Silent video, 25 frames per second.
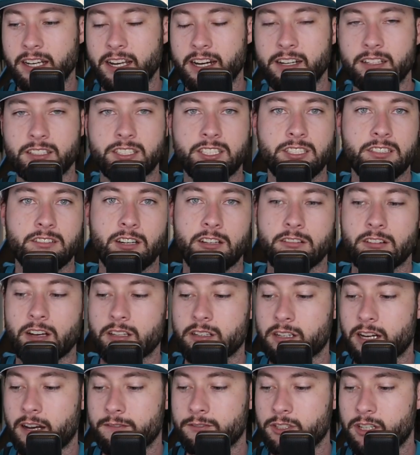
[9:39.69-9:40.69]
I guarantee you I'd
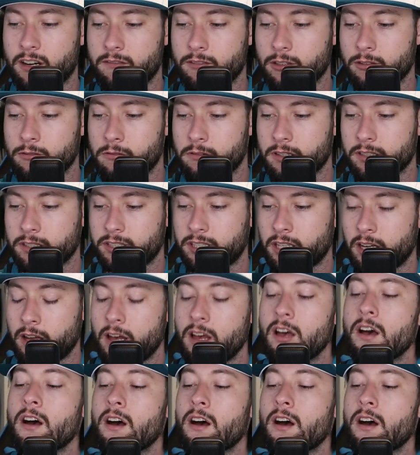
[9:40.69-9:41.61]
rather have Trevor Lawrence.